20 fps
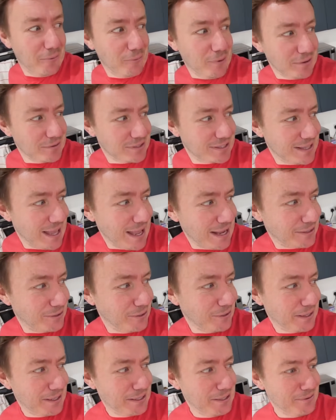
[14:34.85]
whilst they're
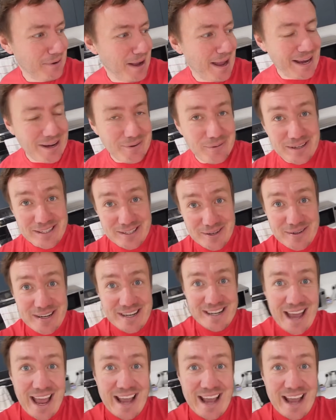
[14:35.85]
cooking away, we do need